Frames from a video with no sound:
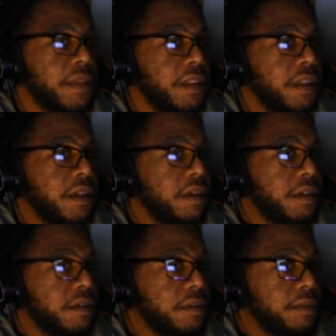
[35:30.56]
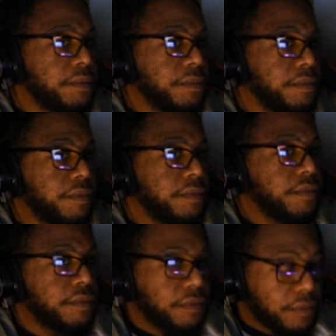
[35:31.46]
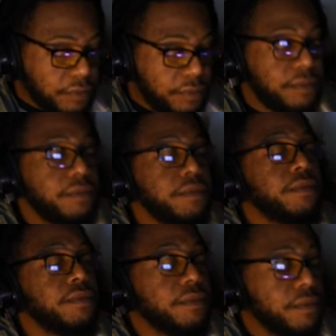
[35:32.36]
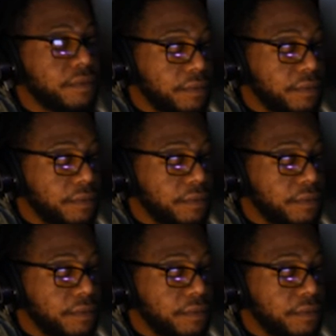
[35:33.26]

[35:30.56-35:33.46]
(not speaking)